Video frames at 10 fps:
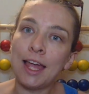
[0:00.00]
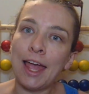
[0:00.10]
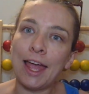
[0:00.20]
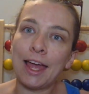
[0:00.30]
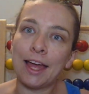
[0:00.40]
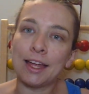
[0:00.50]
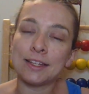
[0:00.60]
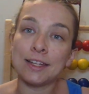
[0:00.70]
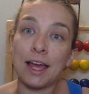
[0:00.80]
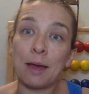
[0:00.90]
and
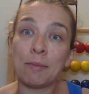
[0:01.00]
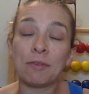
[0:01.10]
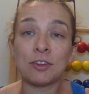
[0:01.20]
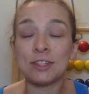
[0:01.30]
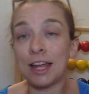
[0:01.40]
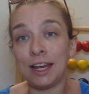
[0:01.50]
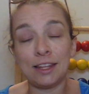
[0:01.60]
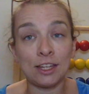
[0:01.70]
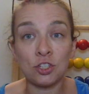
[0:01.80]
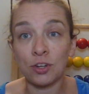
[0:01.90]
if there's any
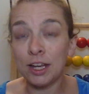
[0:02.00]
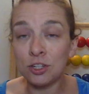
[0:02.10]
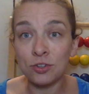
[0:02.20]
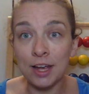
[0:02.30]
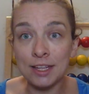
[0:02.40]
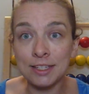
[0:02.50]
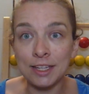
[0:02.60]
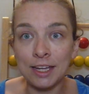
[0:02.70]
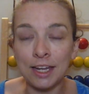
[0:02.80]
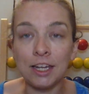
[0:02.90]
that you're interested
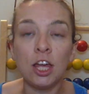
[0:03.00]
in,